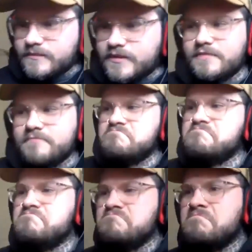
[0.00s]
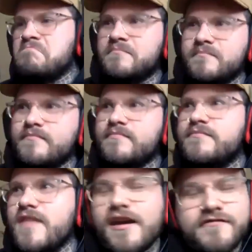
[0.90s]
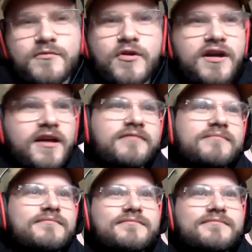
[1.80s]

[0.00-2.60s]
But yeah, from what I